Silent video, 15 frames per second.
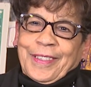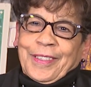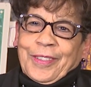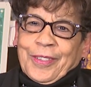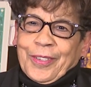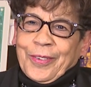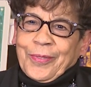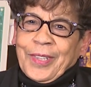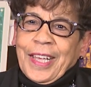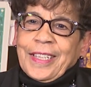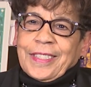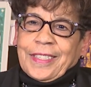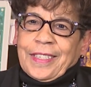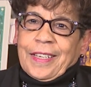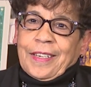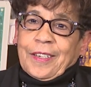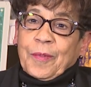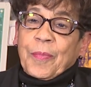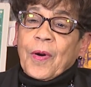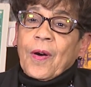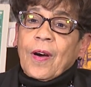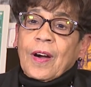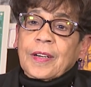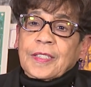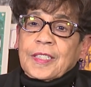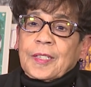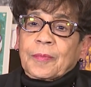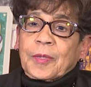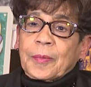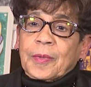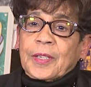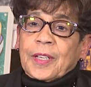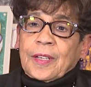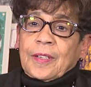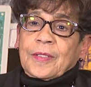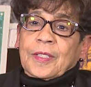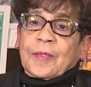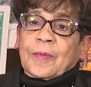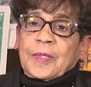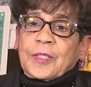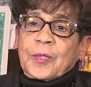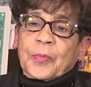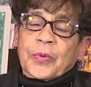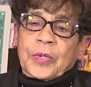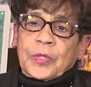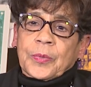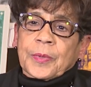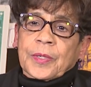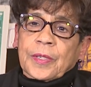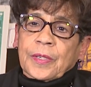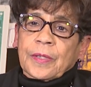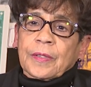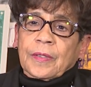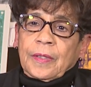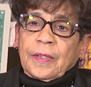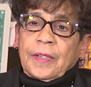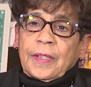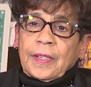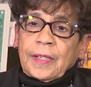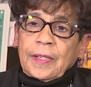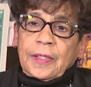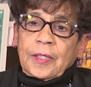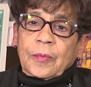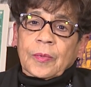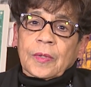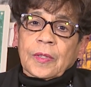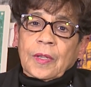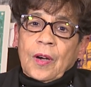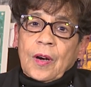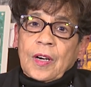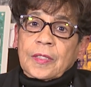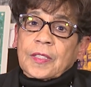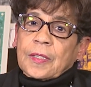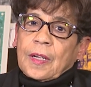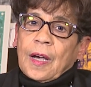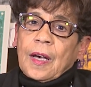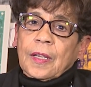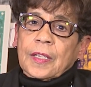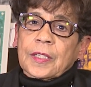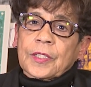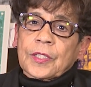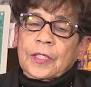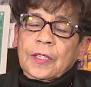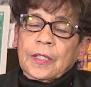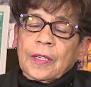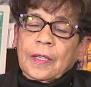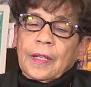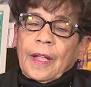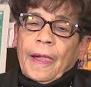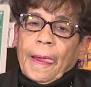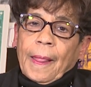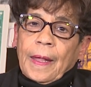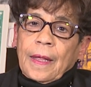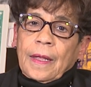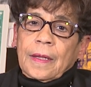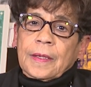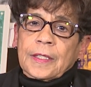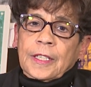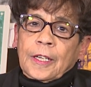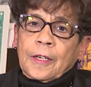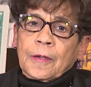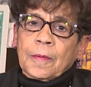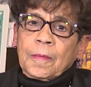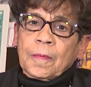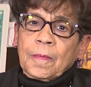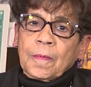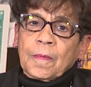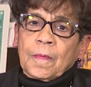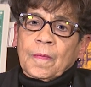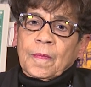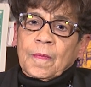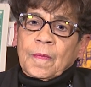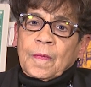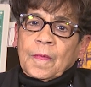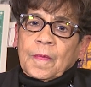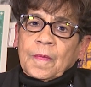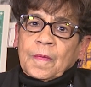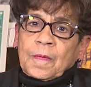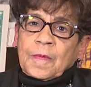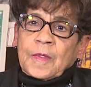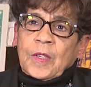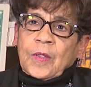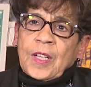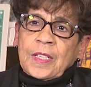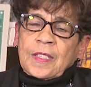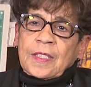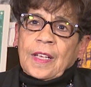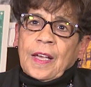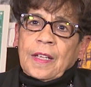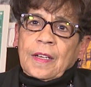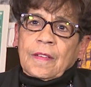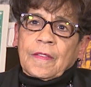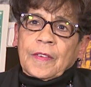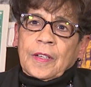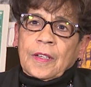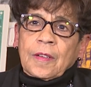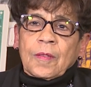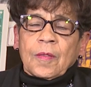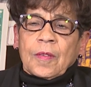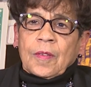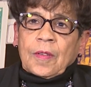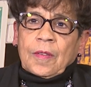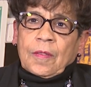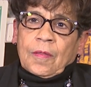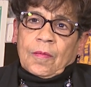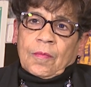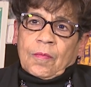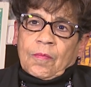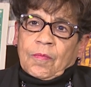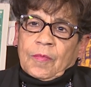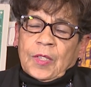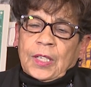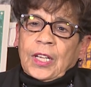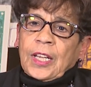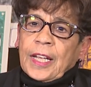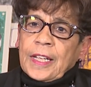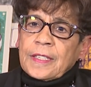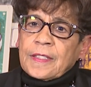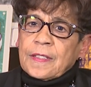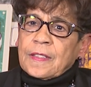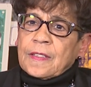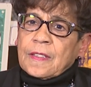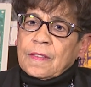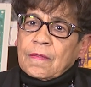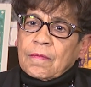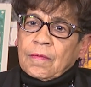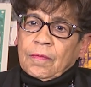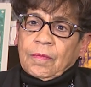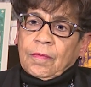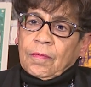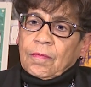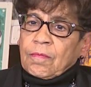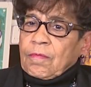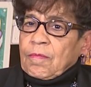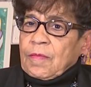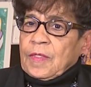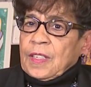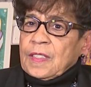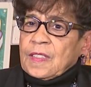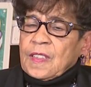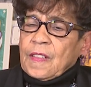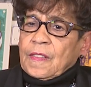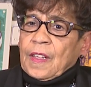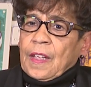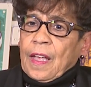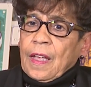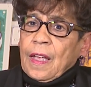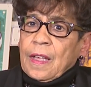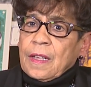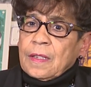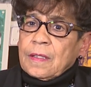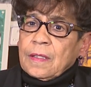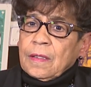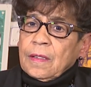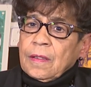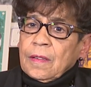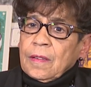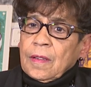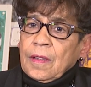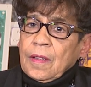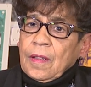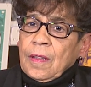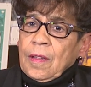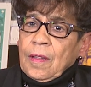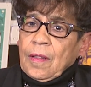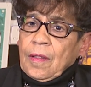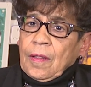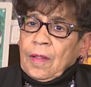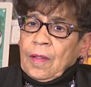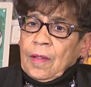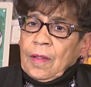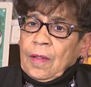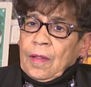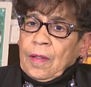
you know, that set it apart simply because it was a Presbyterian liberal arts college. And uh, so that's kind of a, uh, the classes and things that they had. Did they have brick masonry?